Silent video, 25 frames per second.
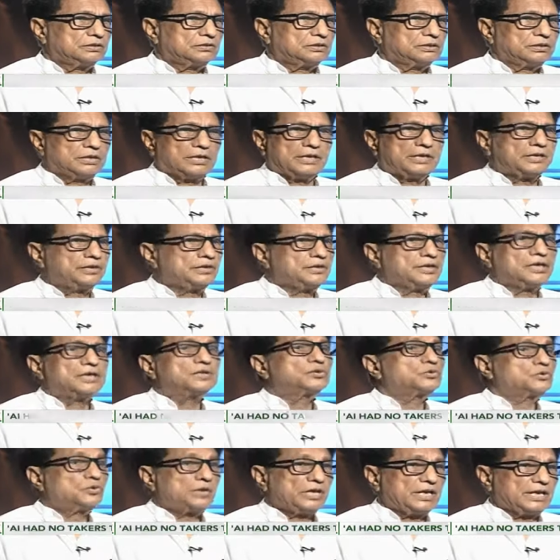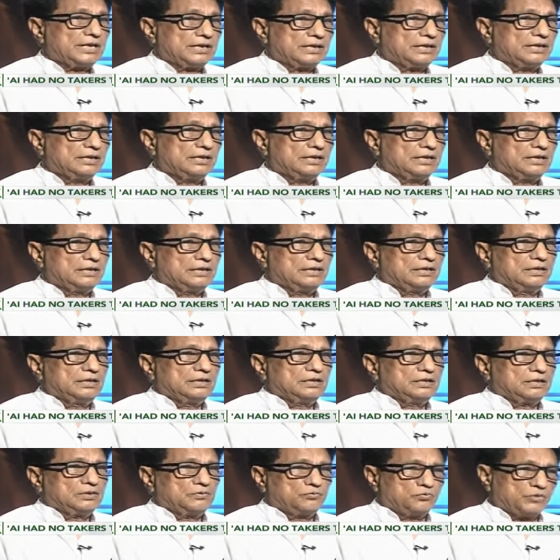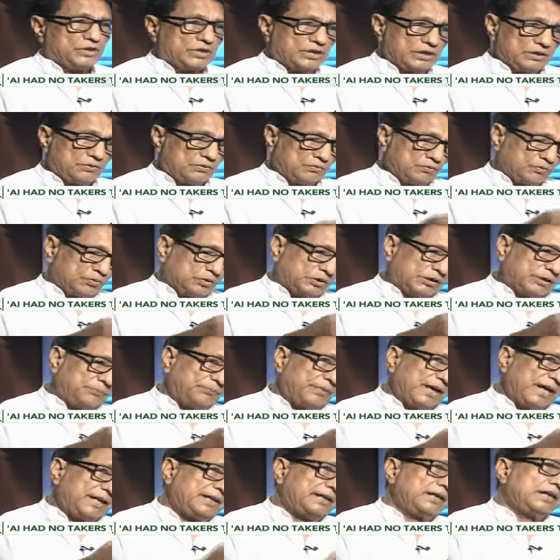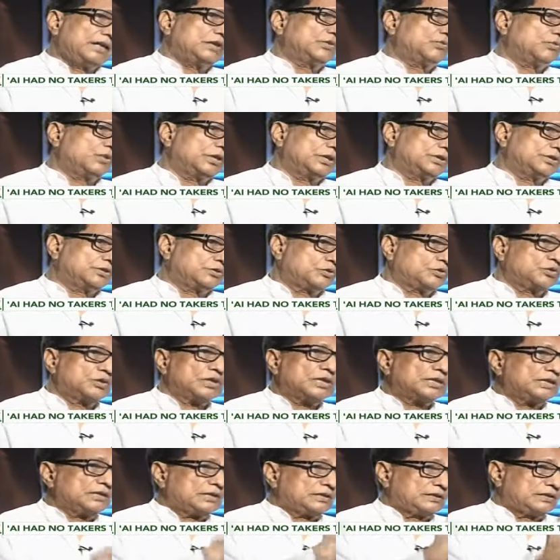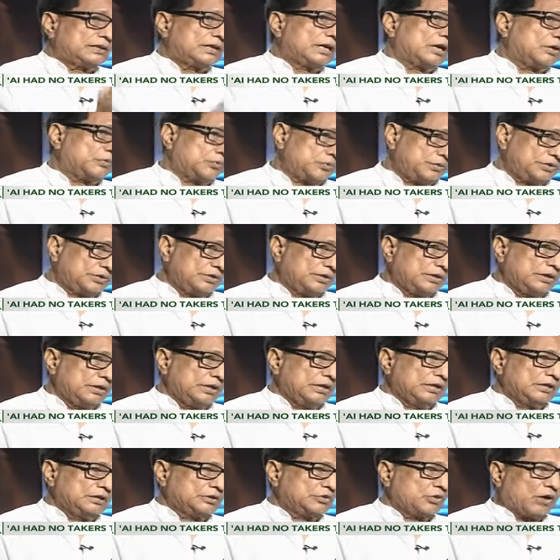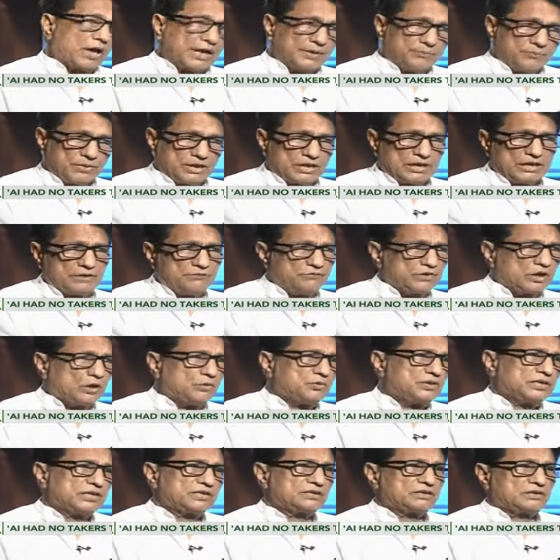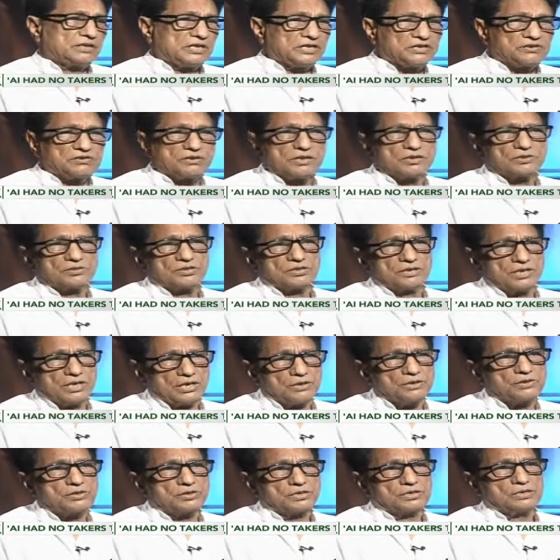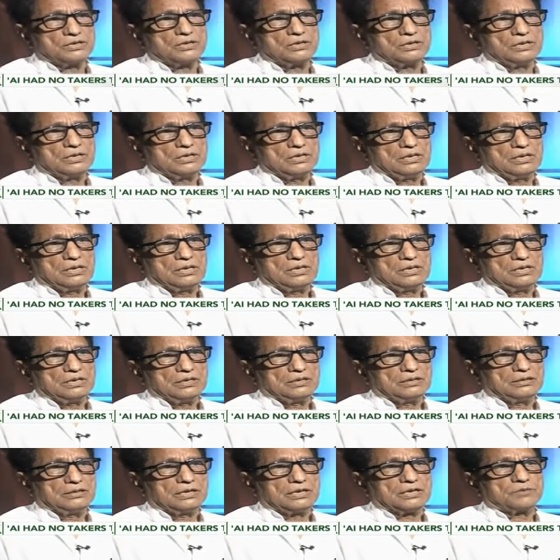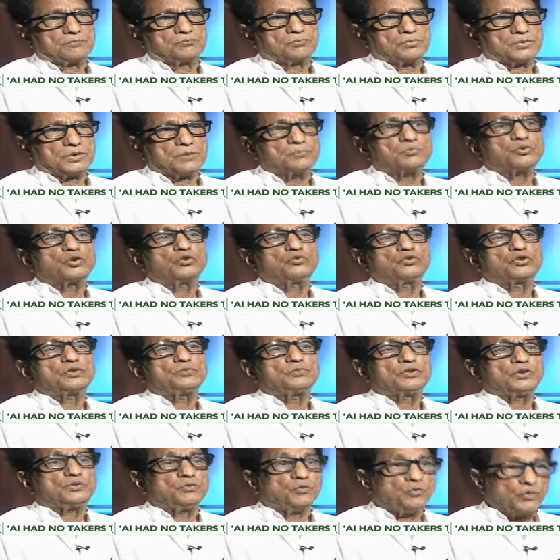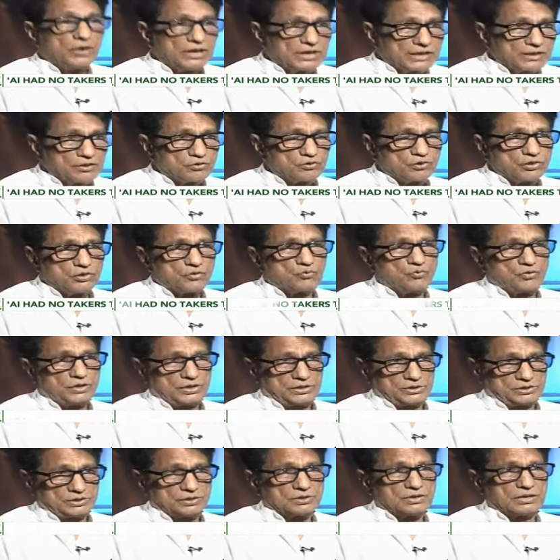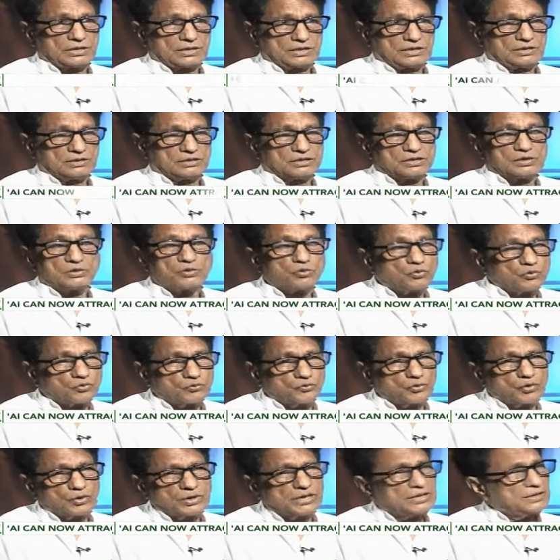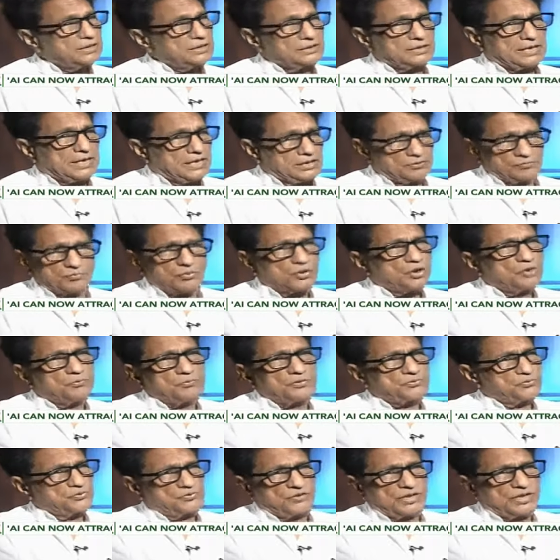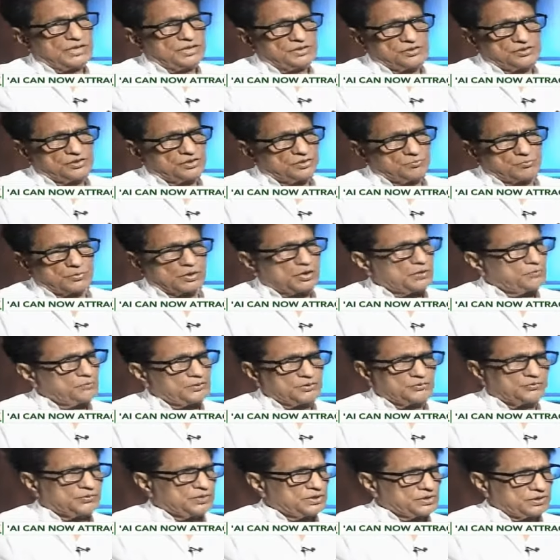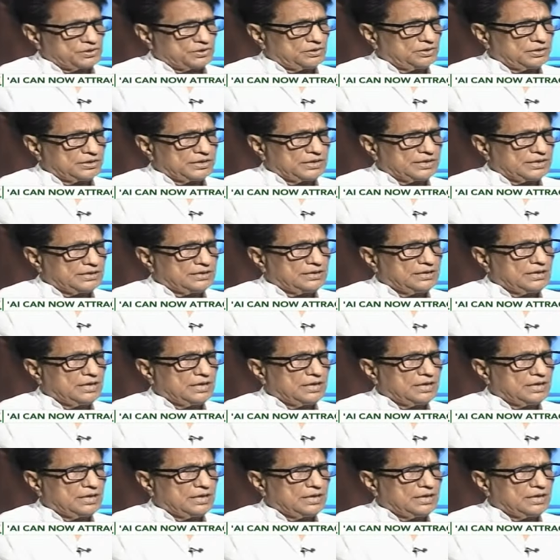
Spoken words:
Air India today. The mandate was to turn it around. So I believe now it has reached a stage that people would be willing to invest in it. See, don't forget it has problems, financial problems is still there,